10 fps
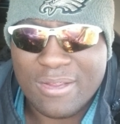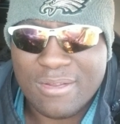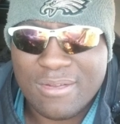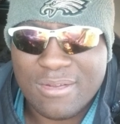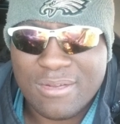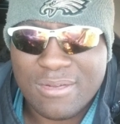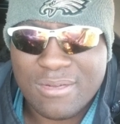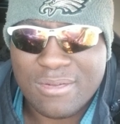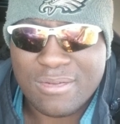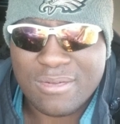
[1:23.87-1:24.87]

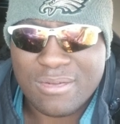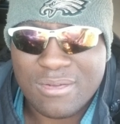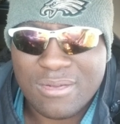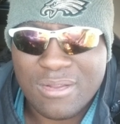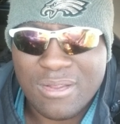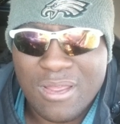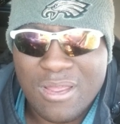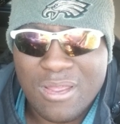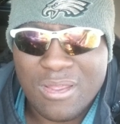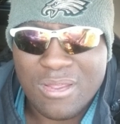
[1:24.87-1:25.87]

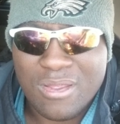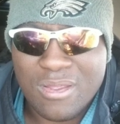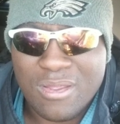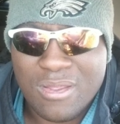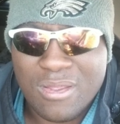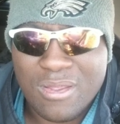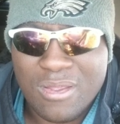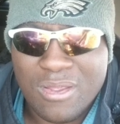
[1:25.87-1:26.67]
(no one is talking)